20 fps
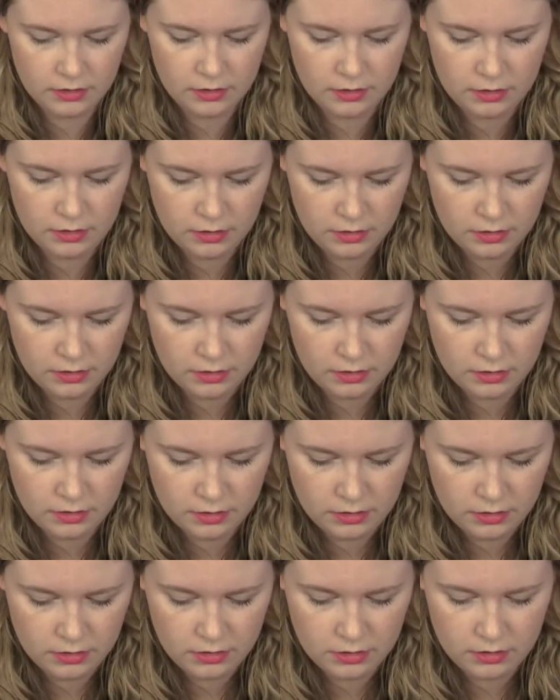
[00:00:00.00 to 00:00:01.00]

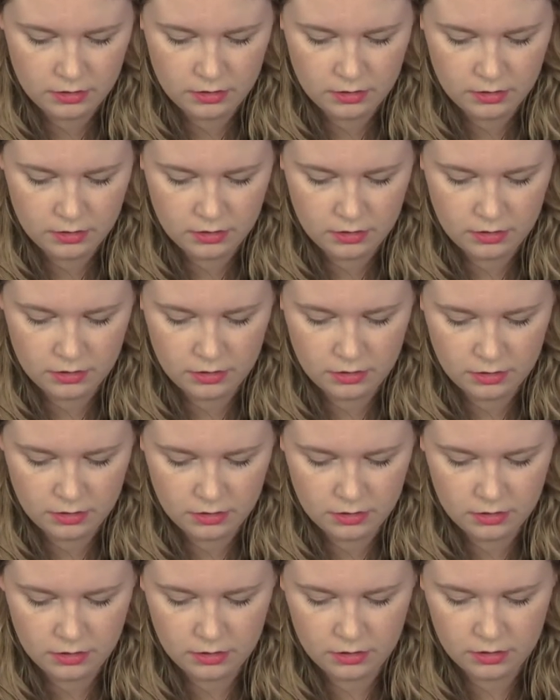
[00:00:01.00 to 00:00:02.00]

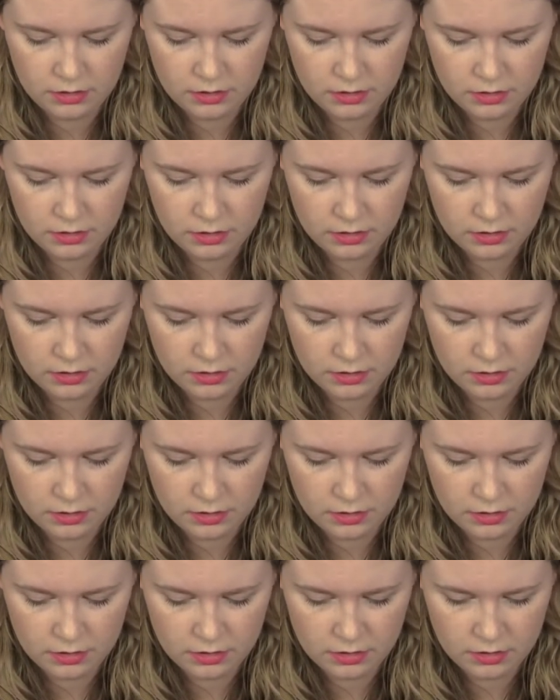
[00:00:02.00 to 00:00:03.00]

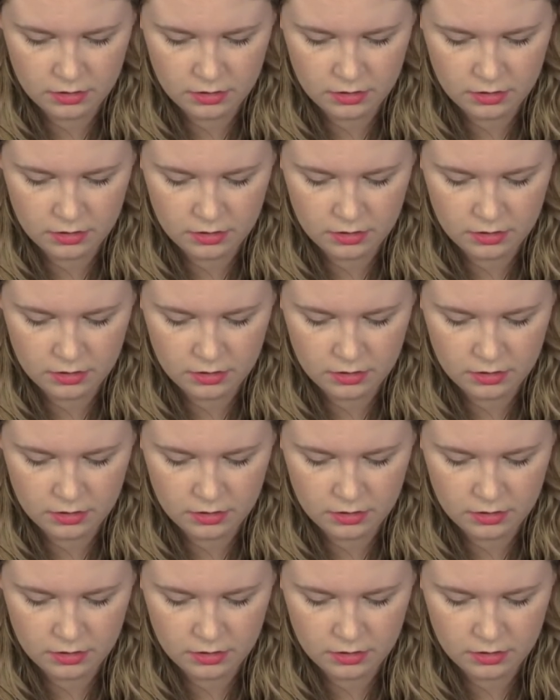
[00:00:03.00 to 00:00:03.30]
(no one is talking)